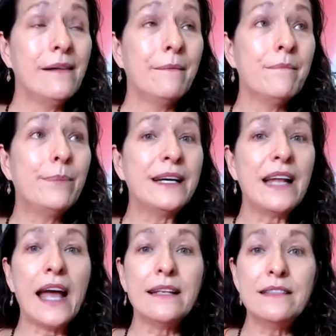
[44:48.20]
but
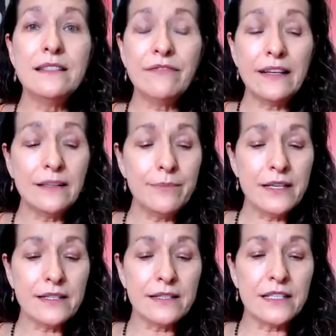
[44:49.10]
I developed
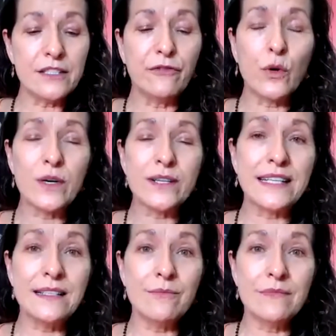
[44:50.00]
these
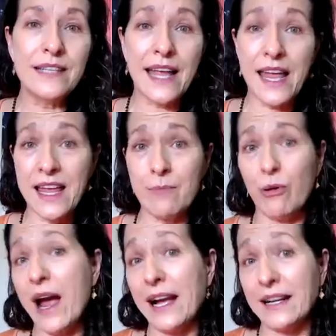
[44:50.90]
14-day
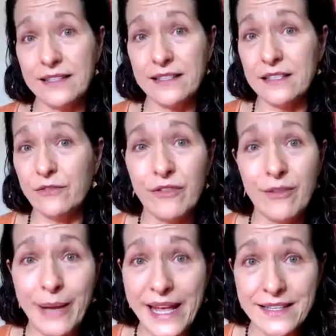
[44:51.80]
practices for the
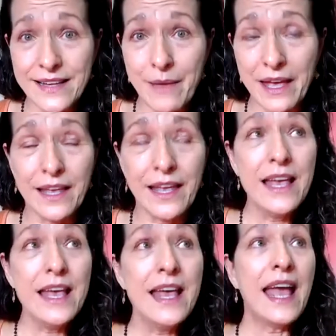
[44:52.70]
pandemic.
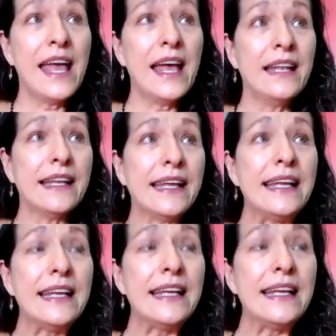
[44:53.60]
And
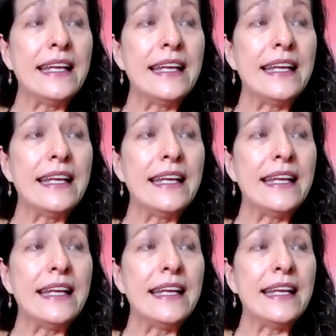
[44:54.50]
every
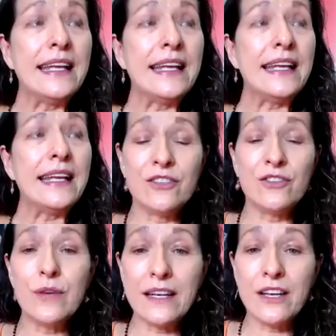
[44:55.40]
3 days,
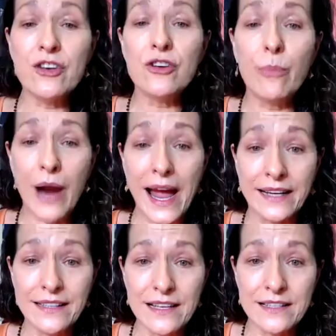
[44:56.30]
you get a new
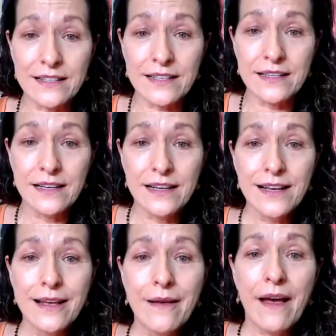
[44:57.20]
practice.
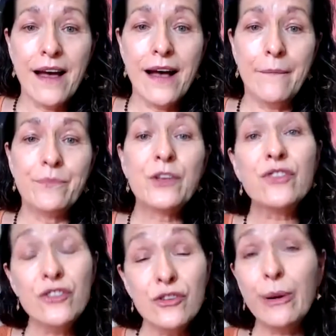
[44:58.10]
There's
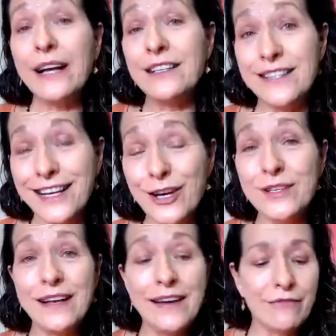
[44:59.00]
a new practice that
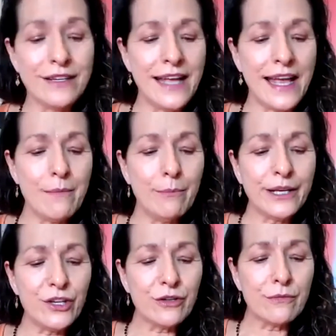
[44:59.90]
goes out every day,
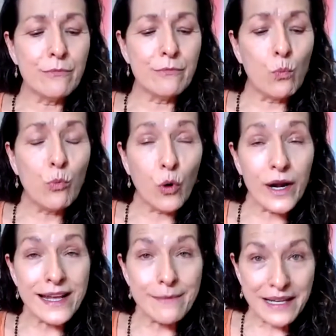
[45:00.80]
but your
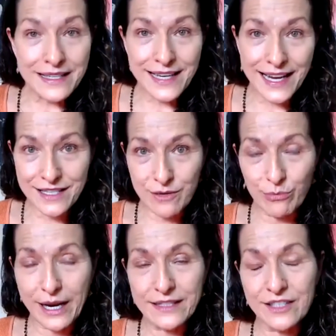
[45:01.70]
morning meditation practice